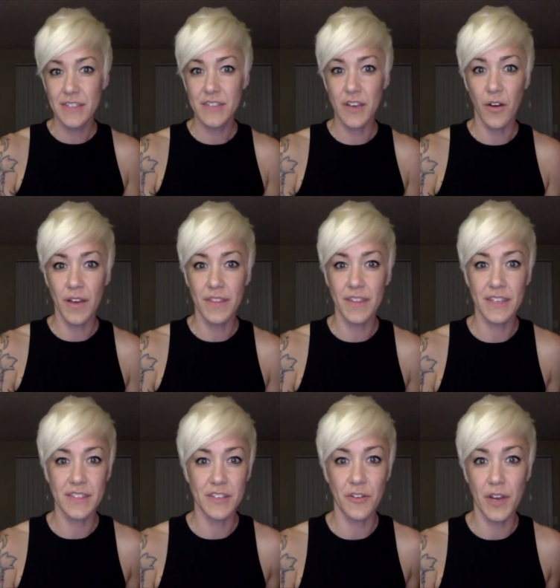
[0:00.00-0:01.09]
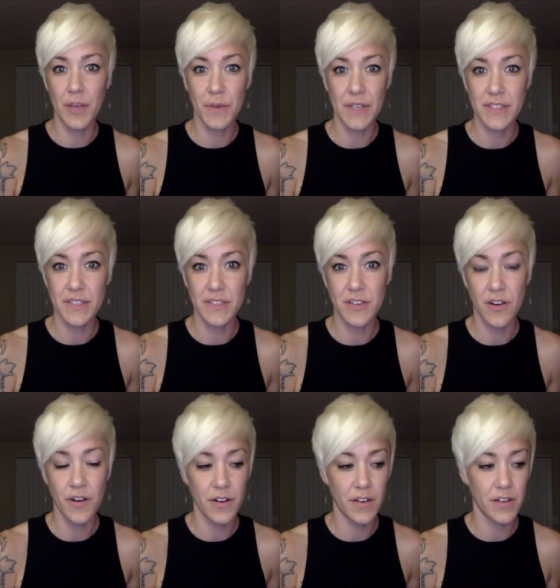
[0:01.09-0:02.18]
so I think that's a great place to
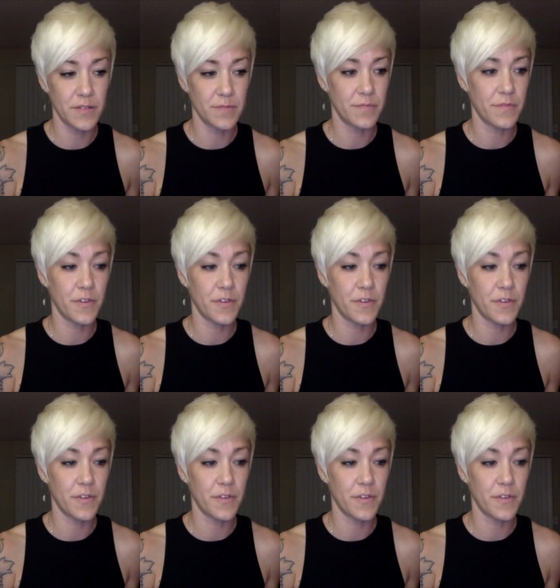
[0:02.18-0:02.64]
start um,